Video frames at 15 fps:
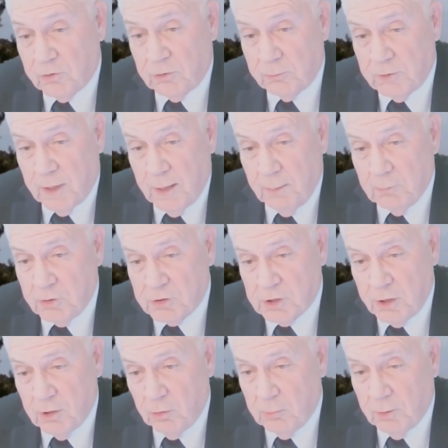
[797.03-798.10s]
some time in
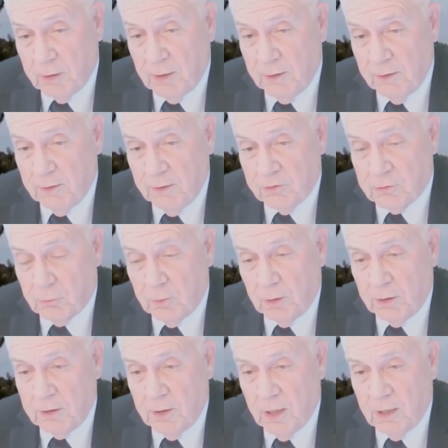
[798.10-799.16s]
jail, but uh, it's
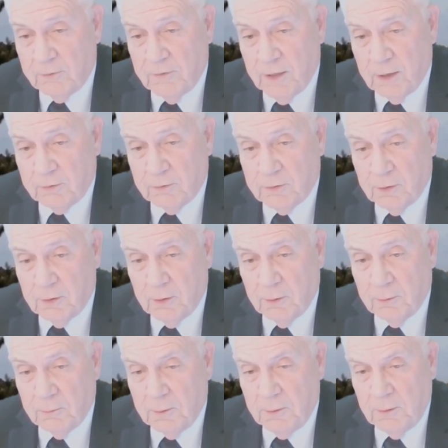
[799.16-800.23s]
really not that. Uh,
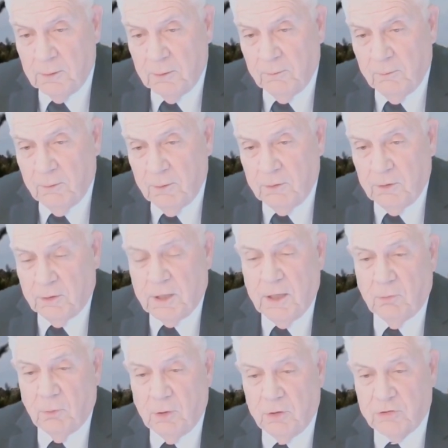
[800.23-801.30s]
you
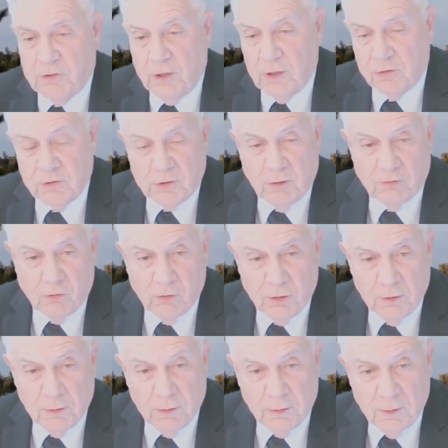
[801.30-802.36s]
can't really say it's
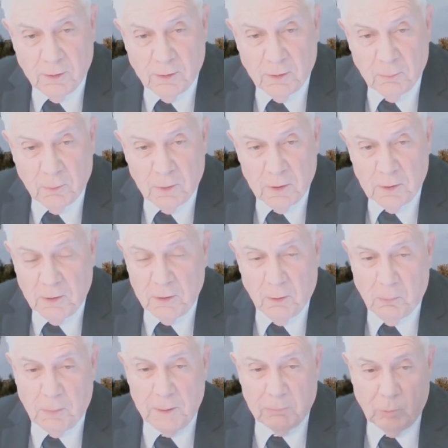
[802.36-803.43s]
suffering. And, and, you
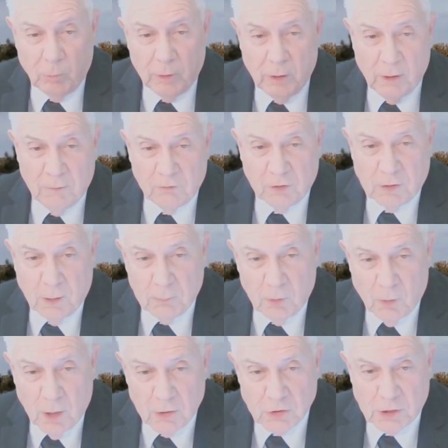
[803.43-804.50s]
know, people would love to come
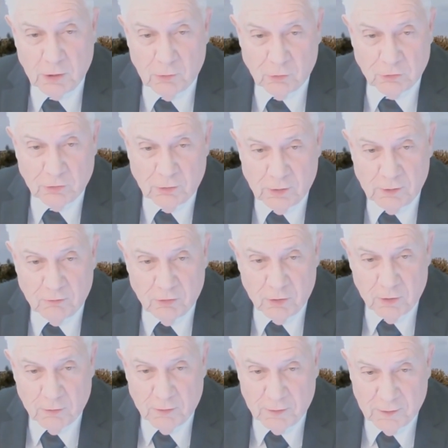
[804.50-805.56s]
to our jails and live
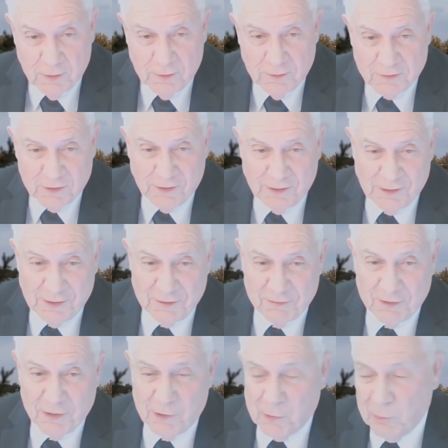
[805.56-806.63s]
here than to
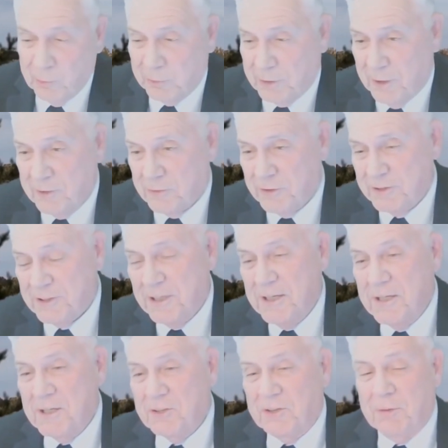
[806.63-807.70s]
live in their own countries
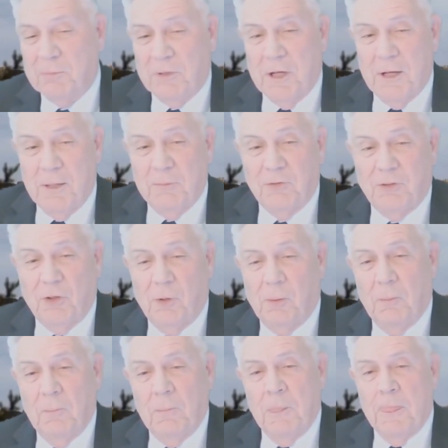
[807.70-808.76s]
sometimes.
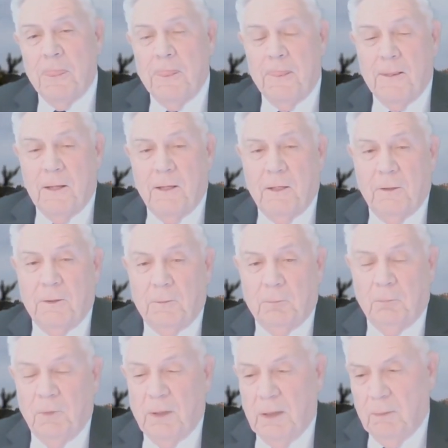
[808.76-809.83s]
So,
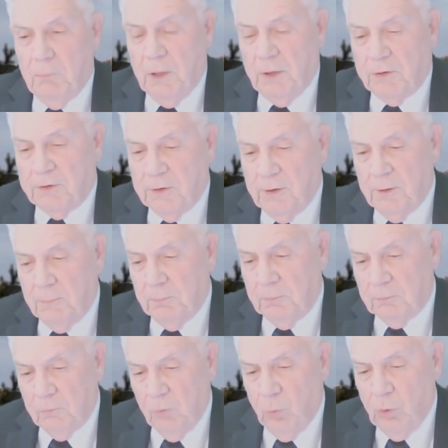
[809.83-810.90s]
mm-hmm. but uh,
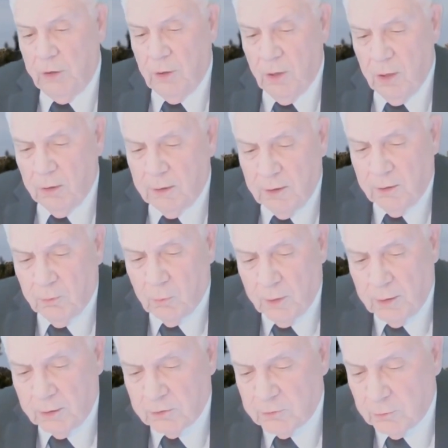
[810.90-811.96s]
we are getting
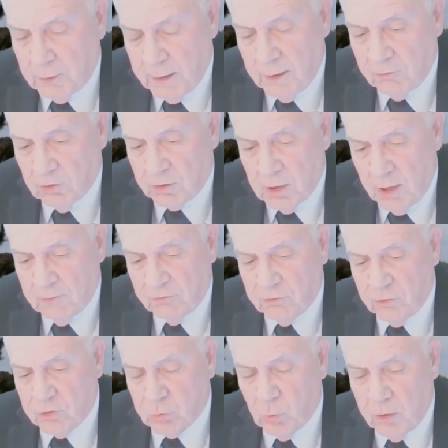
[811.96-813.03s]
ready to have a
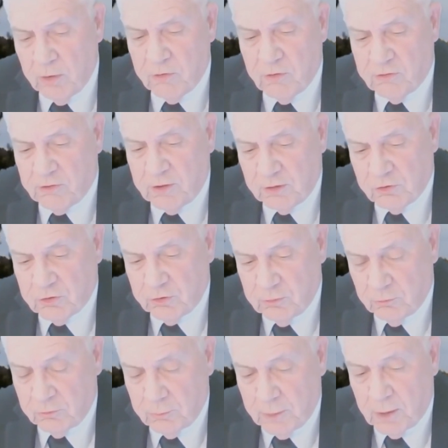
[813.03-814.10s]
conference. One of the things
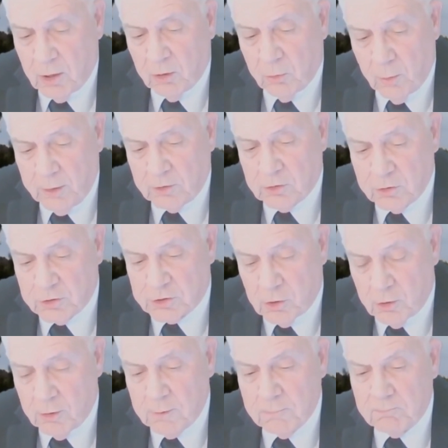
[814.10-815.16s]
that's been our great
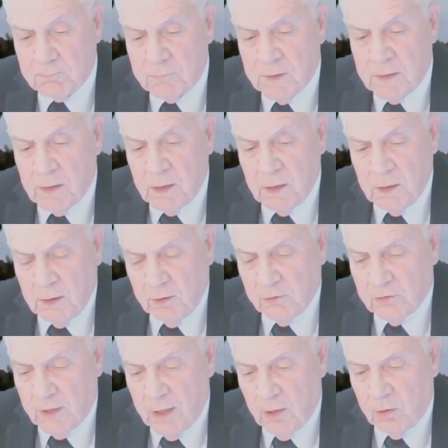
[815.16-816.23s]
concern
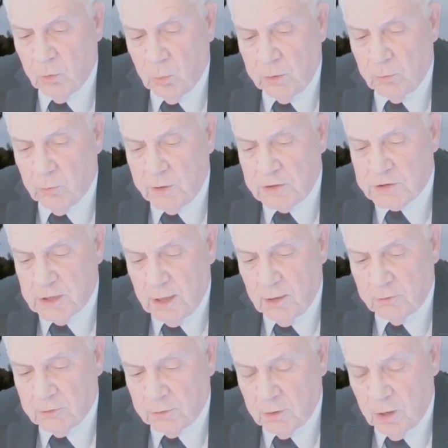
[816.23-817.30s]
is how do we reach
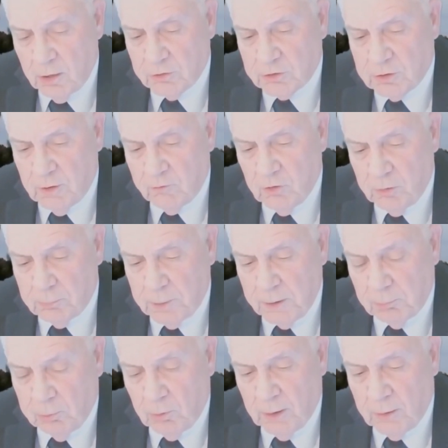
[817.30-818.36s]
out to God's covenant
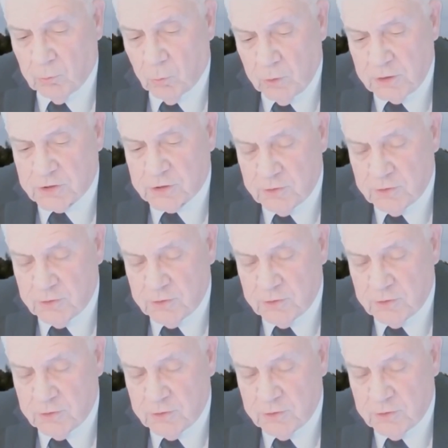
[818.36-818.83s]
people and reach